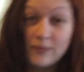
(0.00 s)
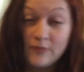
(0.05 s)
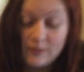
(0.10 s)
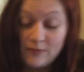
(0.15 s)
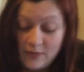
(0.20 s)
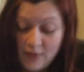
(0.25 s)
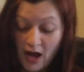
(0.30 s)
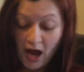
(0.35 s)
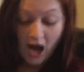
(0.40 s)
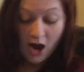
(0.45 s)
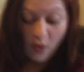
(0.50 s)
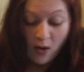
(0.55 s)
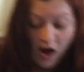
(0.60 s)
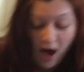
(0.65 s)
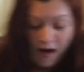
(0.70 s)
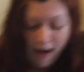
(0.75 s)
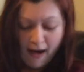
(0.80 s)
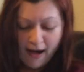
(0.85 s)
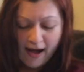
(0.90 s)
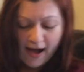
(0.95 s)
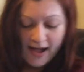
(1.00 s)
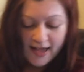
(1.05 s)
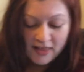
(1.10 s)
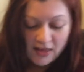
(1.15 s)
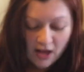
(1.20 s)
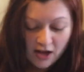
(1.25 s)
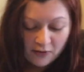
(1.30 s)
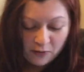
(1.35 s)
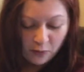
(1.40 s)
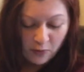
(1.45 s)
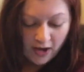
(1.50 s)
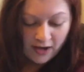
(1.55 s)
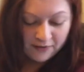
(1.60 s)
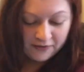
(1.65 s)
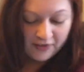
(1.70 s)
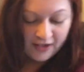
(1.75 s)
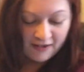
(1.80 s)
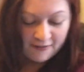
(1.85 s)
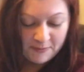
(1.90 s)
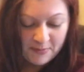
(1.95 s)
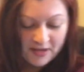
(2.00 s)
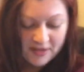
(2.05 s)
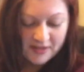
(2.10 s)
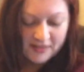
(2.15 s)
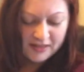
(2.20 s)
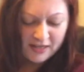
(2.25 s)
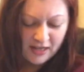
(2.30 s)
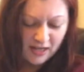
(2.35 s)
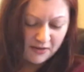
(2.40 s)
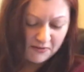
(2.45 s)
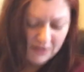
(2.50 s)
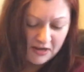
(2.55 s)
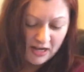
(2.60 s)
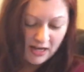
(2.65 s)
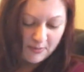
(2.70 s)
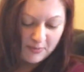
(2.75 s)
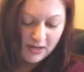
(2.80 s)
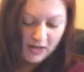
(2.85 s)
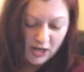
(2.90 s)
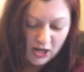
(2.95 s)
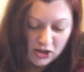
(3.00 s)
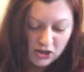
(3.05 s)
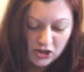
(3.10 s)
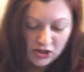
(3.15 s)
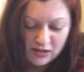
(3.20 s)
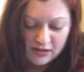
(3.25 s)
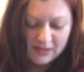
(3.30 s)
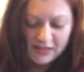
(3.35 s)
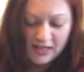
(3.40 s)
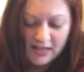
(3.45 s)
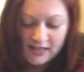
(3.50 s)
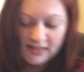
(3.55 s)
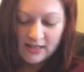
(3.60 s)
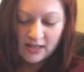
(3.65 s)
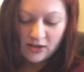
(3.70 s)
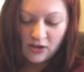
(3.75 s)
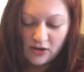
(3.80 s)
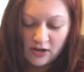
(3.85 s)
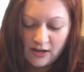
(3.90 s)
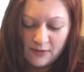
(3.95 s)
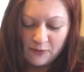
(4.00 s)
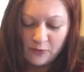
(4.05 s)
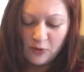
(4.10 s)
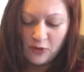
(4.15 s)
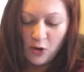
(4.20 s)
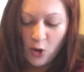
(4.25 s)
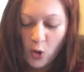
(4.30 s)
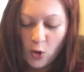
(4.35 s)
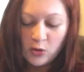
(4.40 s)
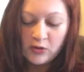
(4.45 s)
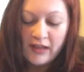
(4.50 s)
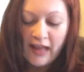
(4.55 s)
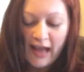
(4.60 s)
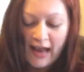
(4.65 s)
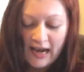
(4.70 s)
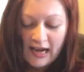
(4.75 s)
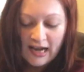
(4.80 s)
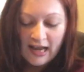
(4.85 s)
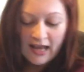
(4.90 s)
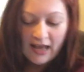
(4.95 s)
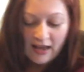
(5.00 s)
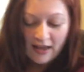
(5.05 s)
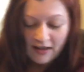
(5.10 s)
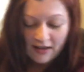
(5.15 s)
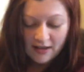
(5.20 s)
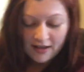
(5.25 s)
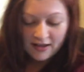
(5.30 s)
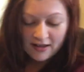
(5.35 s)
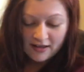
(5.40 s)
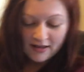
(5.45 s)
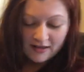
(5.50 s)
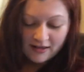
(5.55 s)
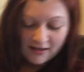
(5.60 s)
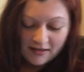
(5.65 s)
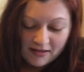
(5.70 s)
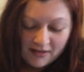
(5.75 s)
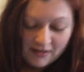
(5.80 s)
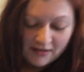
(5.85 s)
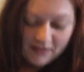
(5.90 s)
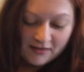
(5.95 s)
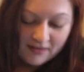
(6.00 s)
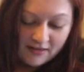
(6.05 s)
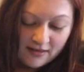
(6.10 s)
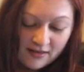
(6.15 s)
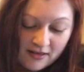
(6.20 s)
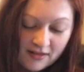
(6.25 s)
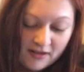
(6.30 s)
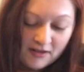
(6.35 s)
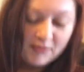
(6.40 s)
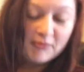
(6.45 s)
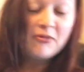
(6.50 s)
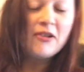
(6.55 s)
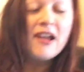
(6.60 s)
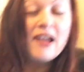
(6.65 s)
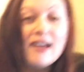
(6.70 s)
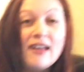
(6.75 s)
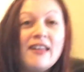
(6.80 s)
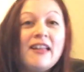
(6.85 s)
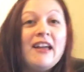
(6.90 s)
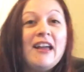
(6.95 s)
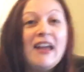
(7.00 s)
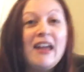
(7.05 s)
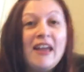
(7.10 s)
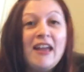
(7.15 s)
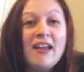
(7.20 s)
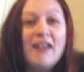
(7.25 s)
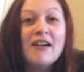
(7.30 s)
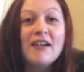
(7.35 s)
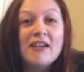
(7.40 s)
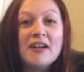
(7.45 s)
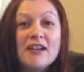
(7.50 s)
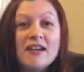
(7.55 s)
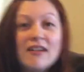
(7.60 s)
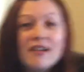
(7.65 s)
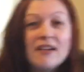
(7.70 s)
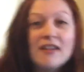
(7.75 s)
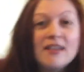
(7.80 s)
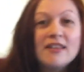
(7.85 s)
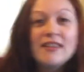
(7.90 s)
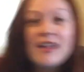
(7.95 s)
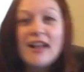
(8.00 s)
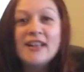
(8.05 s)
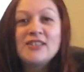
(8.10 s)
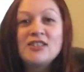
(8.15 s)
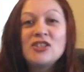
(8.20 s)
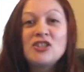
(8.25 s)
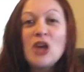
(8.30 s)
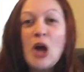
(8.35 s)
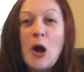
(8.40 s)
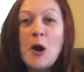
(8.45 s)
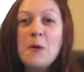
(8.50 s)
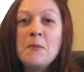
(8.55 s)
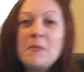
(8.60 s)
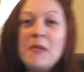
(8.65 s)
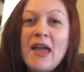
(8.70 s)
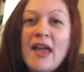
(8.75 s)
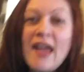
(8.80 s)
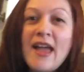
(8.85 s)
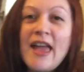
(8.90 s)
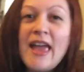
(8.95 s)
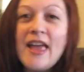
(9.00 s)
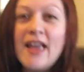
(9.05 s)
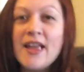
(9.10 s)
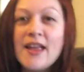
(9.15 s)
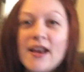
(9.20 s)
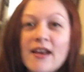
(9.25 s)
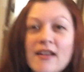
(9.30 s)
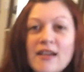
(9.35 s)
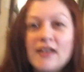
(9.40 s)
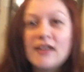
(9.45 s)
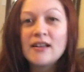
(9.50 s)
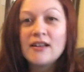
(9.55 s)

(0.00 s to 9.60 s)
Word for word: Elizabeth. Now, hi, love wife. Give me the D V D because you're decent looking for an old lady. Really? That's so mean.